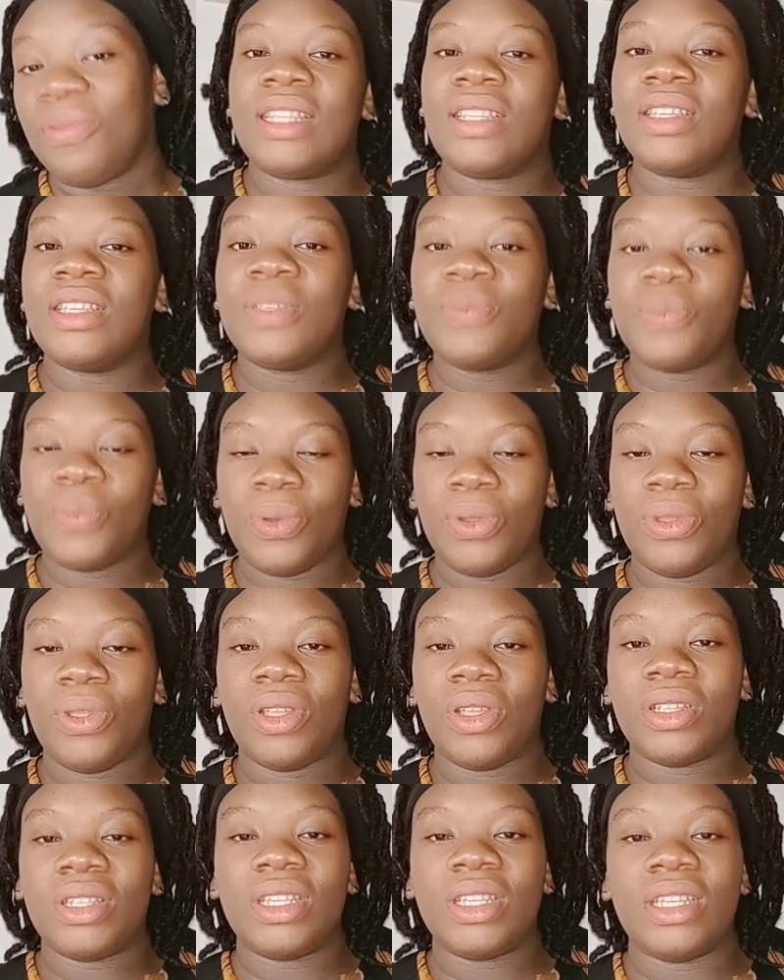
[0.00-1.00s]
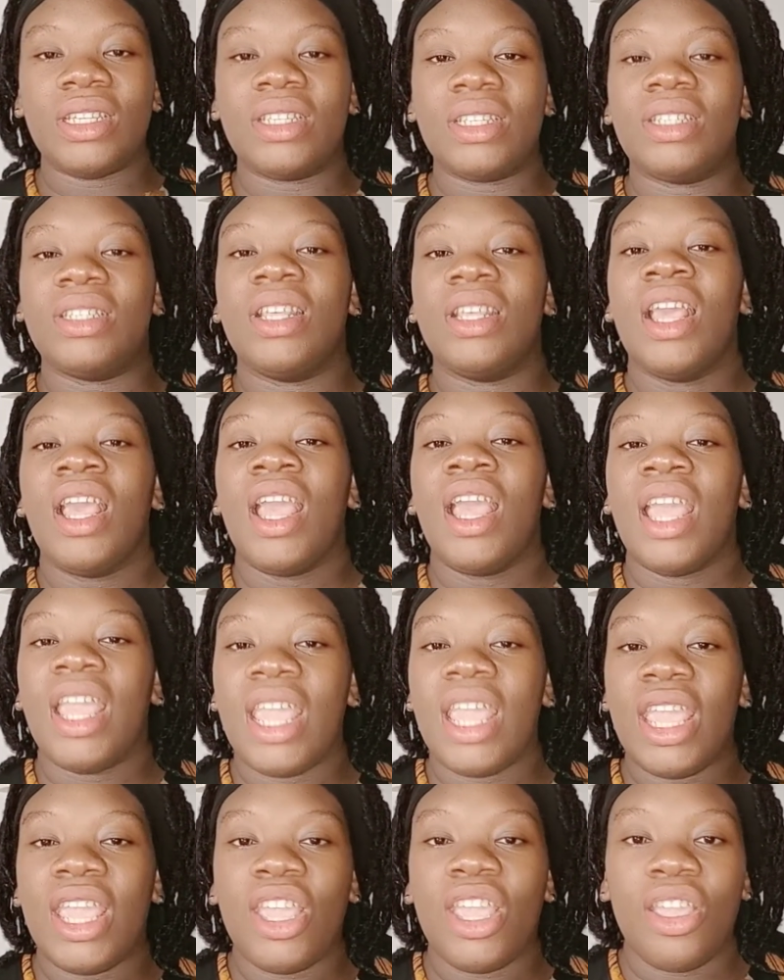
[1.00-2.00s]
This product is
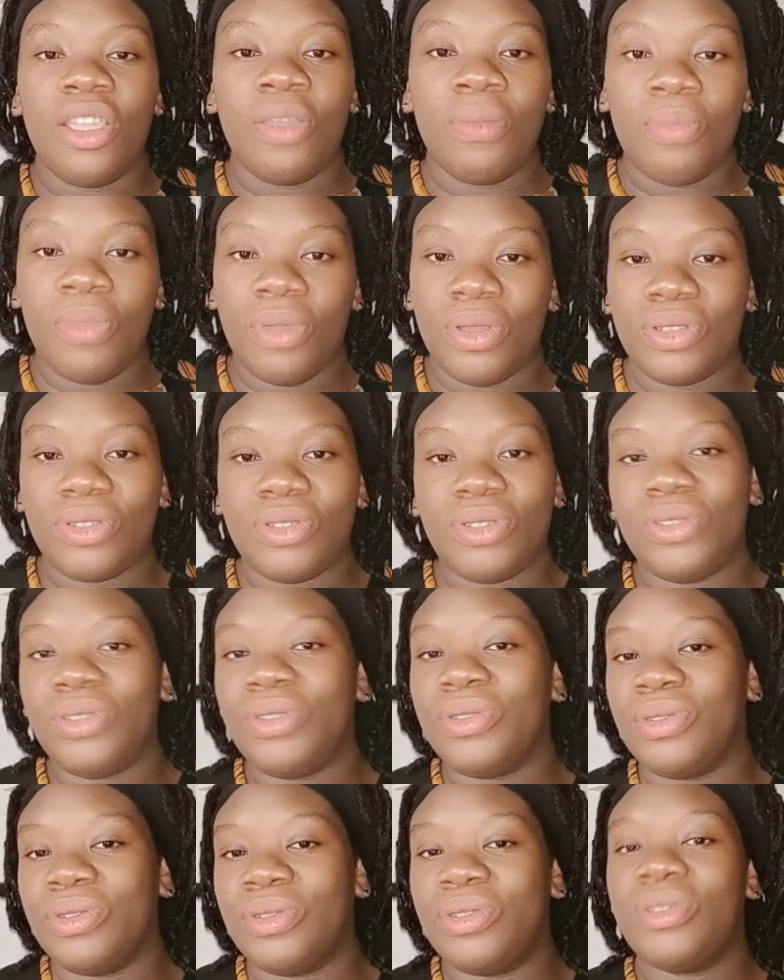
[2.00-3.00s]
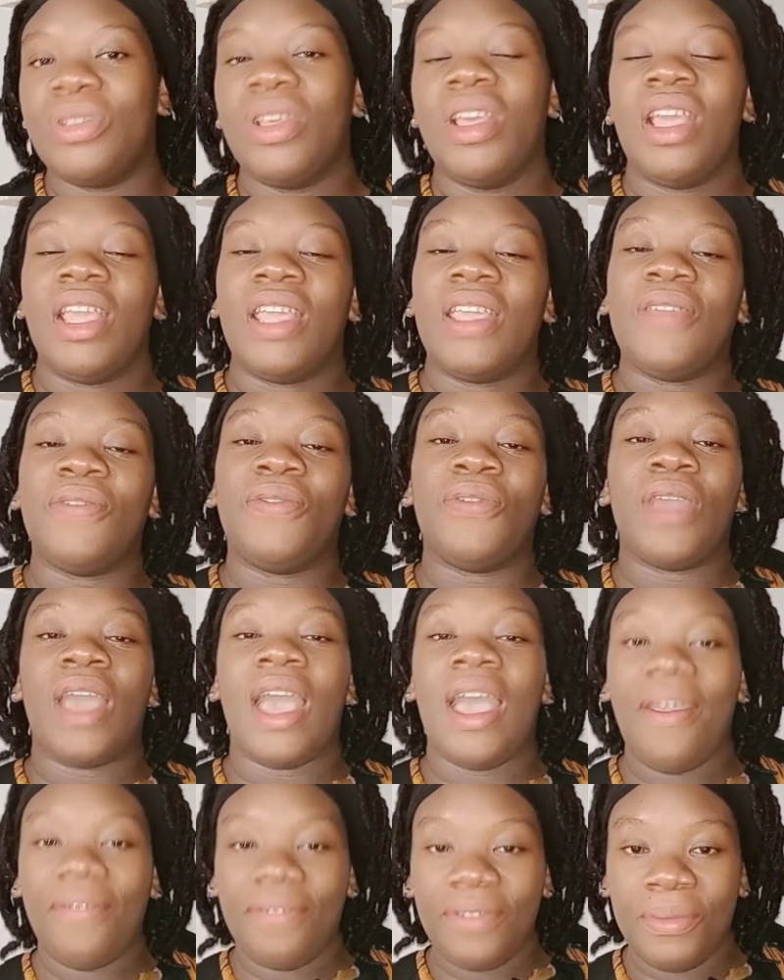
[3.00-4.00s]
a must use if you
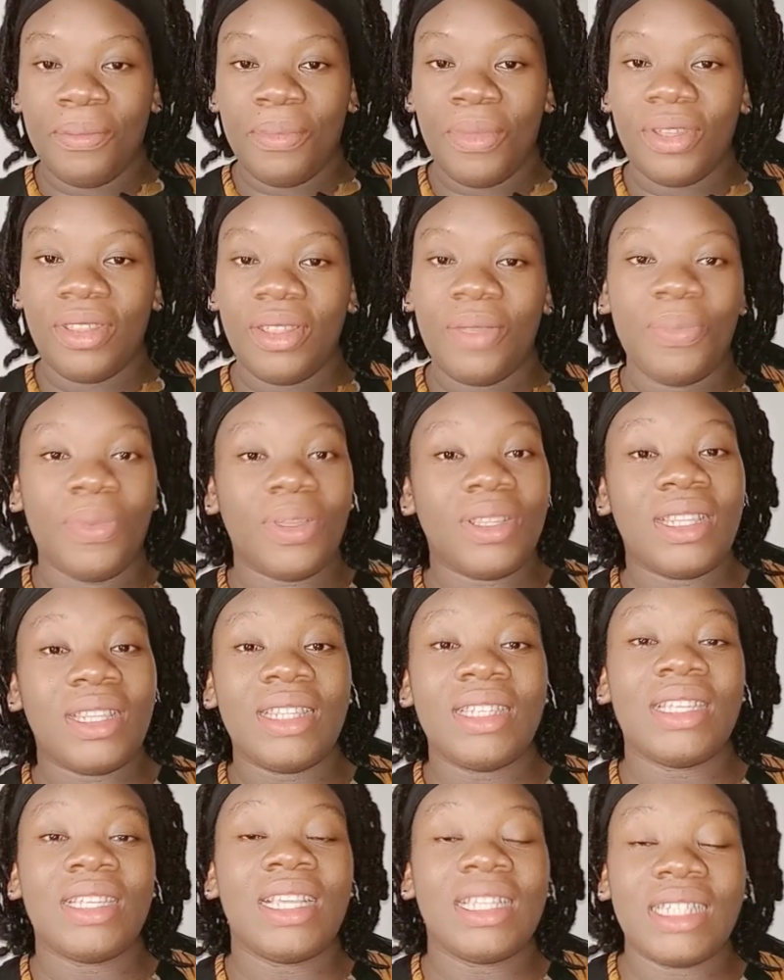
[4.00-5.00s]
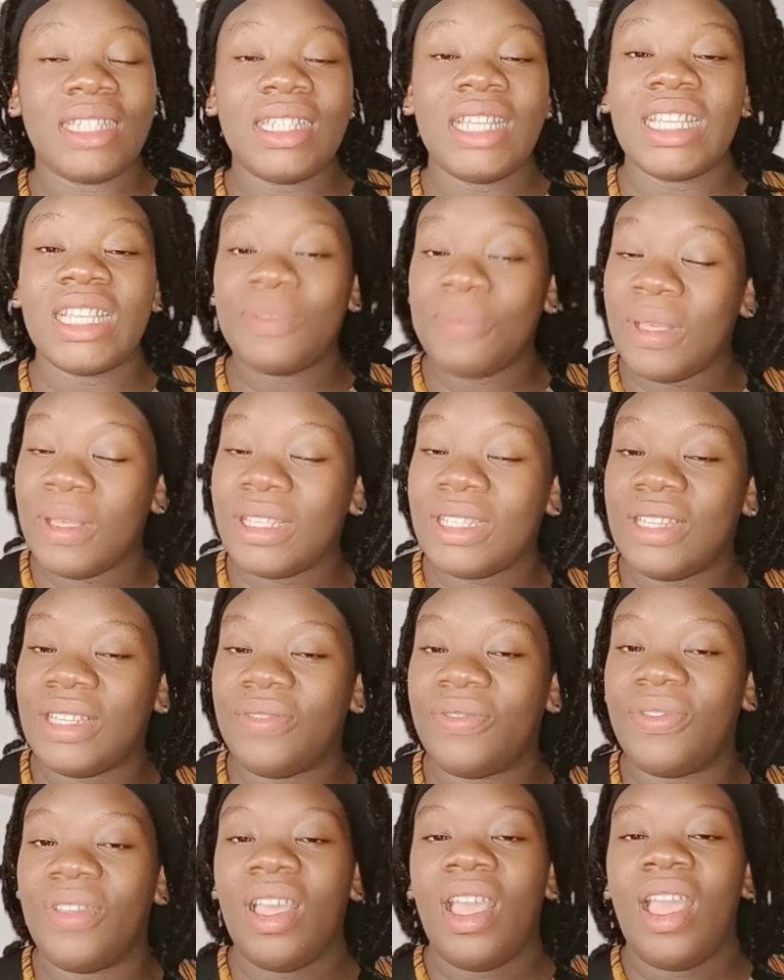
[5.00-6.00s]
have the money, but it's
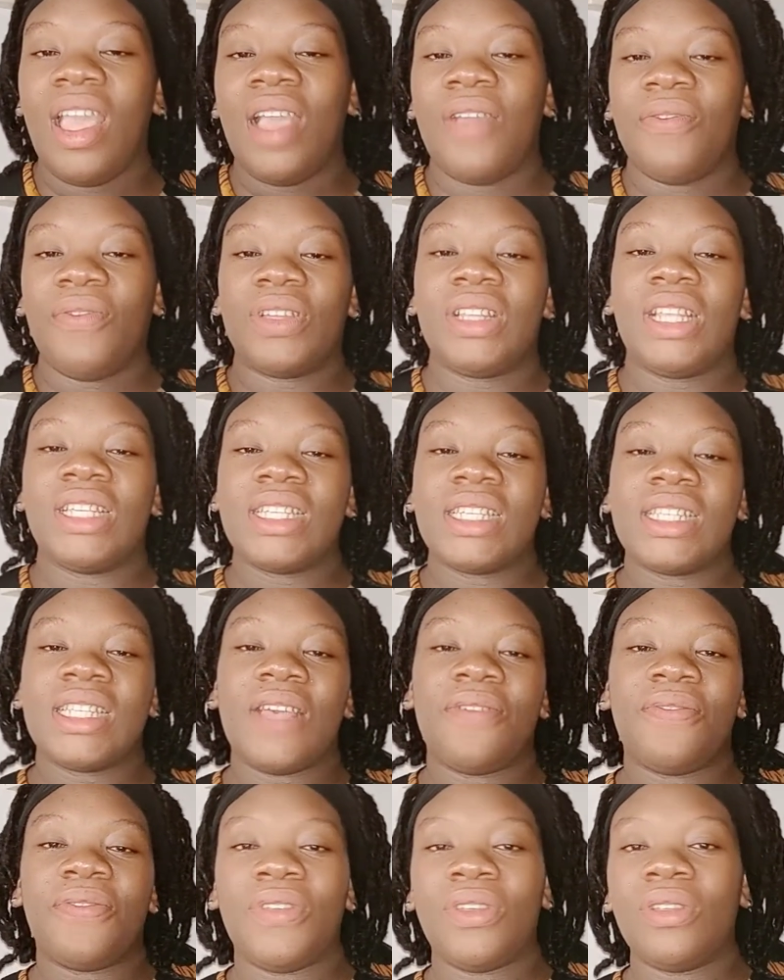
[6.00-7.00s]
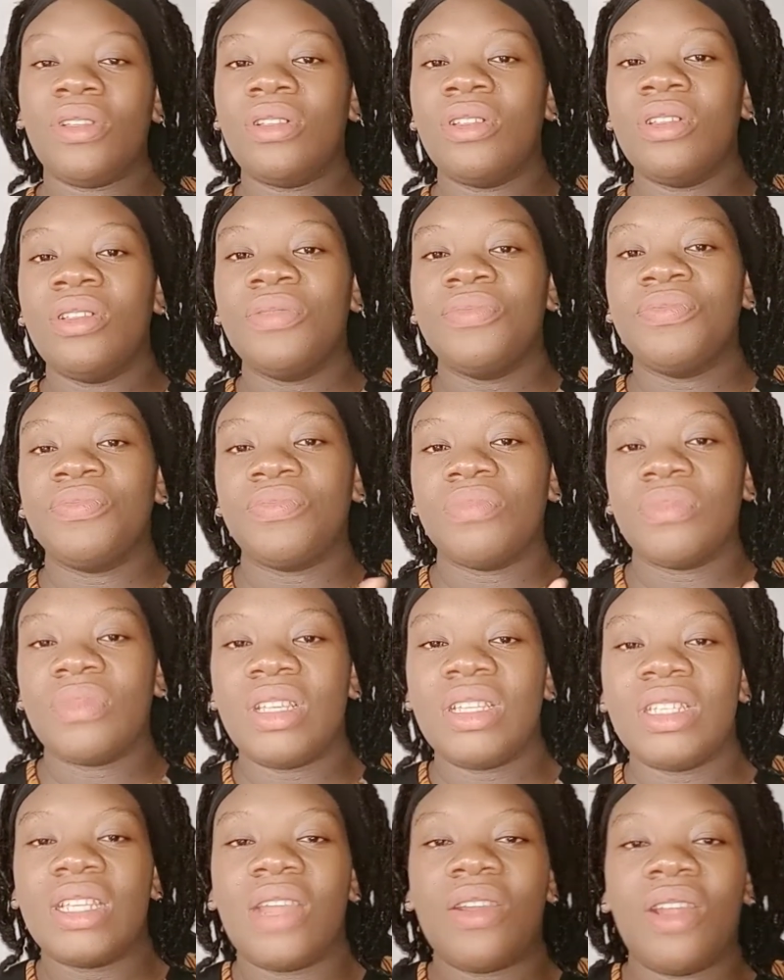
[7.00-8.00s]
expensive. For the Cetaphil,
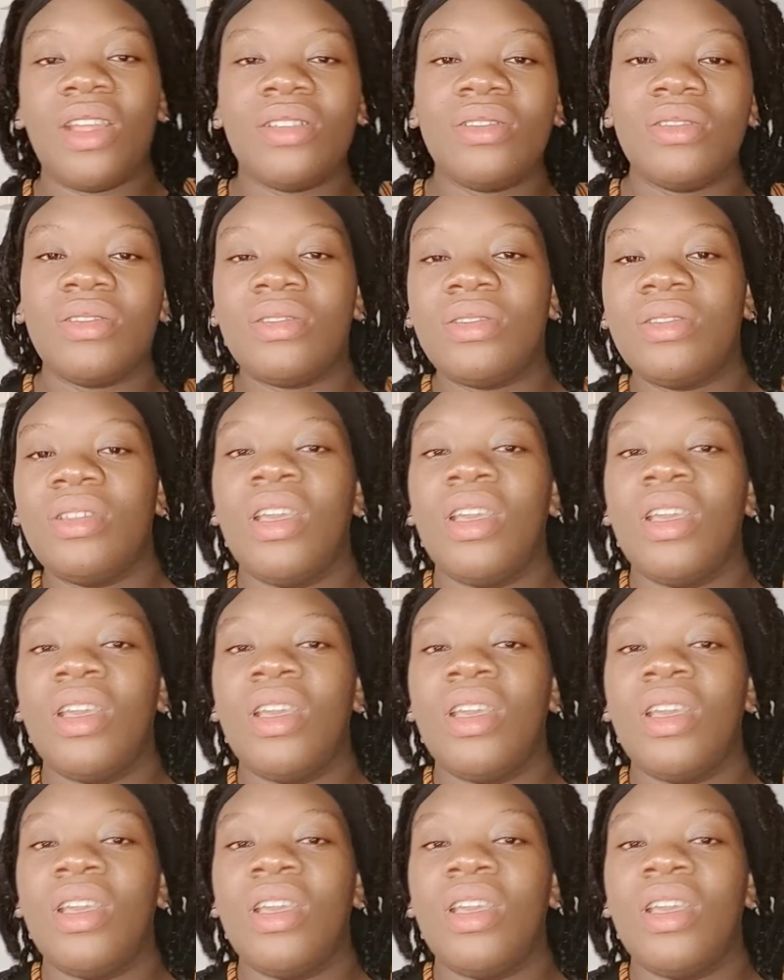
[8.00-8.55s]
is around